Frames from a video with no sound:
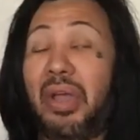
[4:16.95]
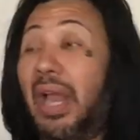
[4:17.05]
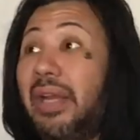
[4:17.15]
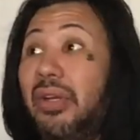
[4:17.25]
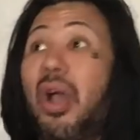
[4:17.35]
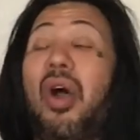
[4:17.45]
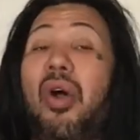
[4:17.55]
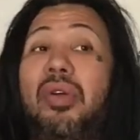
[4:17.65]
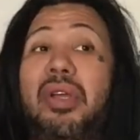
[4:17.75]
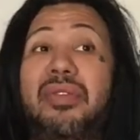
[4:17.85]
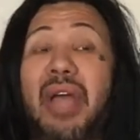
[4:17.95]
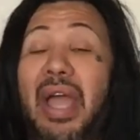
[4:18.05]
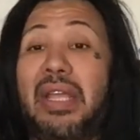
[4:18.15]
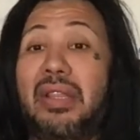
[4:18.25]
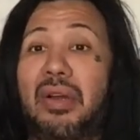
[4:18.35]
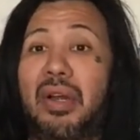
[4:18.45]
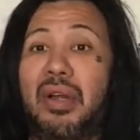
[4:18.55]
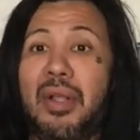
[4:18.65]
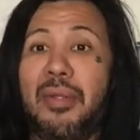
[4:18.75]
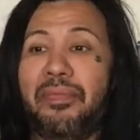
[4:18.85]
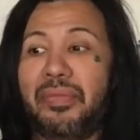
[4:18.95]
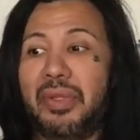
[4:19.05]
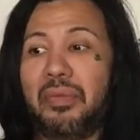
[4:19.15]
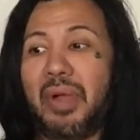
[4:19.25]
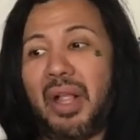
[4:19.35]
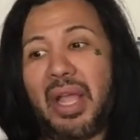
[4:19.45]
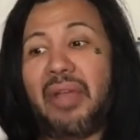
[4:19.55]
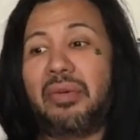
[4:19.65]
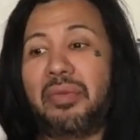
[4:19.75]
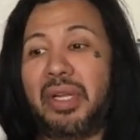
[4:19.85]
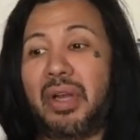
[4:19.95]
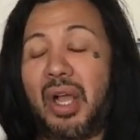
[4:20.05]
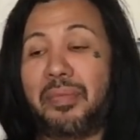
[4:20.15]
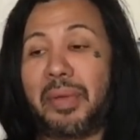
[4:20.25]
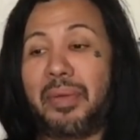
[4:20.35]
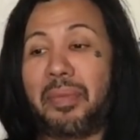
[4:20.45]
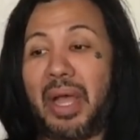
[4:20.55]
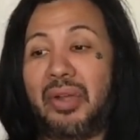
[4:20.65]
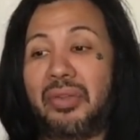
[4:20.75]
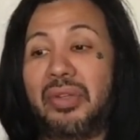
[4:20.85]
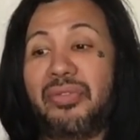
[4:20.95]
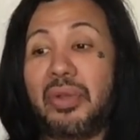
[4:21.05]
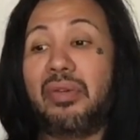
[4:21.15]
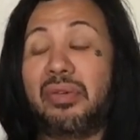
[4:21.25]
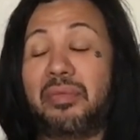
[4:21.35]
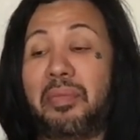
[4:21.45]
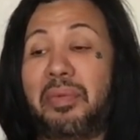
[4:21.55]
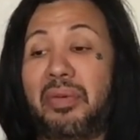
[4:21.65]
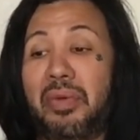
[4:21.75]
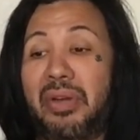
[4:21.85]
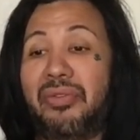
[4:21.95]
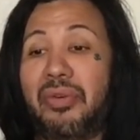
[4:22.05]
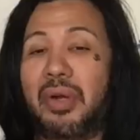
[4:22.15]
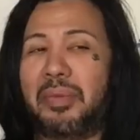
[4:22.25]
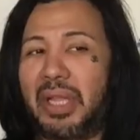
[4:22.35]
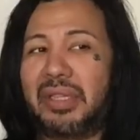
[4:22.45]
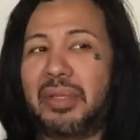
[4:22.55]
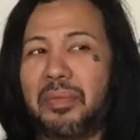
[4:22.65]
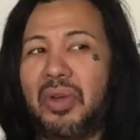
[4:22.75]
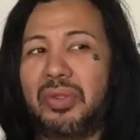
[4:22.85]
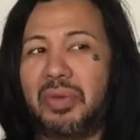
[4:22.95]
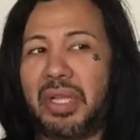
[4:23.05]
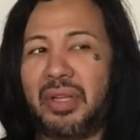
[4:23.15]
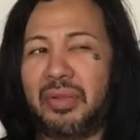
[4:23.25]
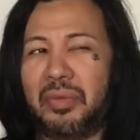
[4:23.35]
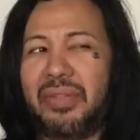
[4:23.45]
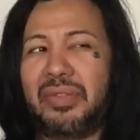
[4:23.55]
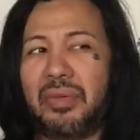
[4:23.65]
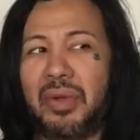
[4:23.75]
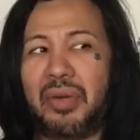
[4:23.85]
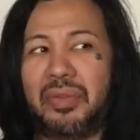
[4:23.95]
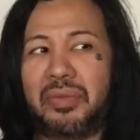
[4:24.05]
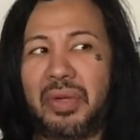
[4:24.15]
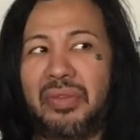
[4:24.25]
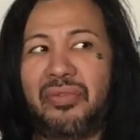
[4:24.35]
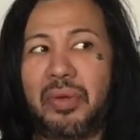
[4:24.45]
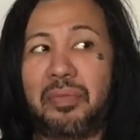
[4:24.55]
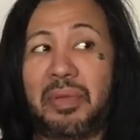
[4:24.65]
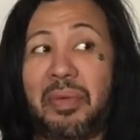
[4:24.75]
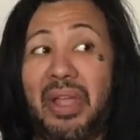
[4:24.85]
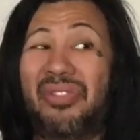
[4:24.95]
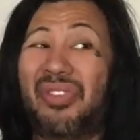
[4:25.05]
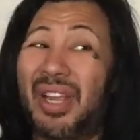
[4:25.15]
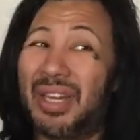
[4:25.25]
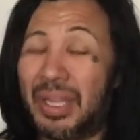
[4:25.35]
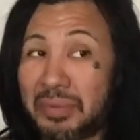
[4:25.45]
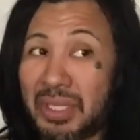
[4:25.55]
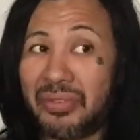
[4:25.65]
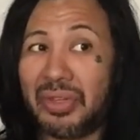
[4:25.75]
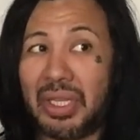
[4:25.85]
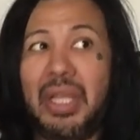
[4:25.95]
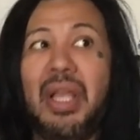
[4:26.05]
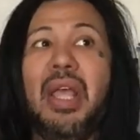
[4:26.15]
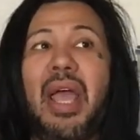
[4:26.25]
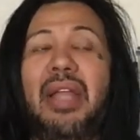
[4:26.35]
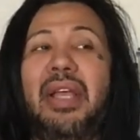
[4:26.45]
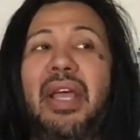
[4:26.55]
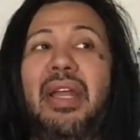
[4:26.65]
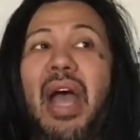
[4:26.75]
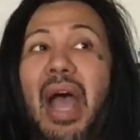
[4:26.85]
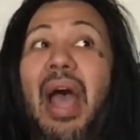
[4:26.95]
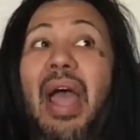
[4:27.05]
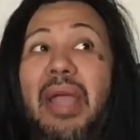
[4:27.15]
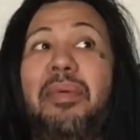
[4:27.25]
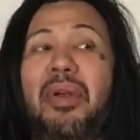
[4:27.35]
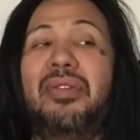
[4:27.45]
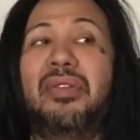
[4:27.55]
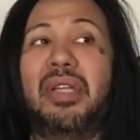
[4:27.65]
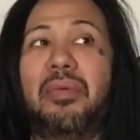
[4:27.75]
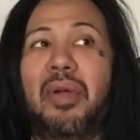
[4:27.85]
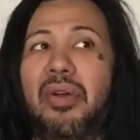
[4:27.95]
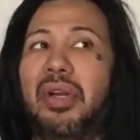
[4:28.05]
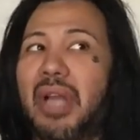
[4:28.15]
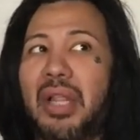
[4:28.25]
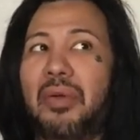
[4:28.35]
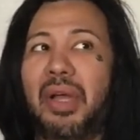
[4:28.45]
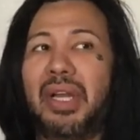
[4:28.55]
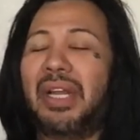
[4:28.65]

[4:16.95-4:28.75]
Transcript: And I know because I either... Well, I haven't written all of my bios. A few of them have been written for me. Like, the most re recent one was written for me by a friend named Tiffany. And then I personally wrote another one.